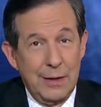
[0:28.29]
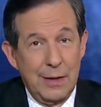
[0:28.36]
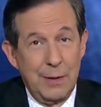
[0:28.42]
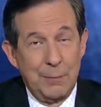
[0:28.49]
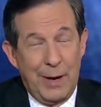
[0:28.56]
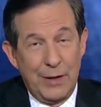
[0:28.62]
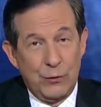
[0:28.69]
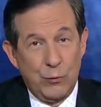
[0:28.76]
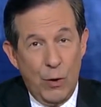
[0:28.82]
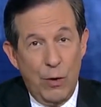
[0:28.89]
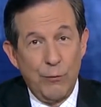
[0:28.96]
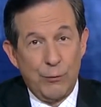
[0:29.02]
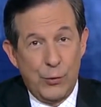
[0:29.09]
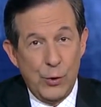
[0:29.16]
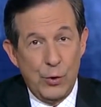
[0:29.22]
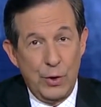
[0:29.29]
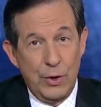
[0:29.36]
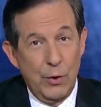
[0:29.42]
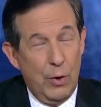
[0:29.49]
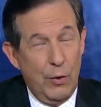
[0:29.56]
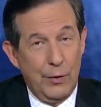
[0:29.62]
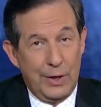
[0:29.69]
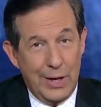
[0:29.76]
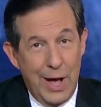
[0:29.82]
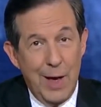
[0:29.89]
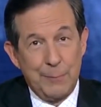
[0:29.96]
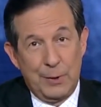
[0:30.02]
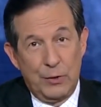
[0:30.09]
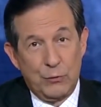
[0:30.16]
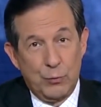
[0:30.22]
And by 12:30, all the
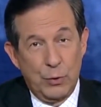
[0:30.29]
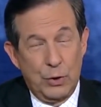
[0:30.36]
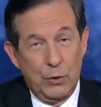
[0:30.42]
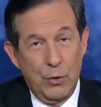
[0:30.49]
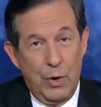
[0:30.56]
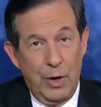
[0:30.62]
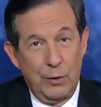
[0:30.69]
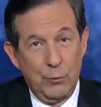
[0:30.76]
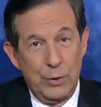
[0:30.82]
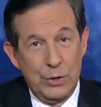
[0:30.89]
copies were gone.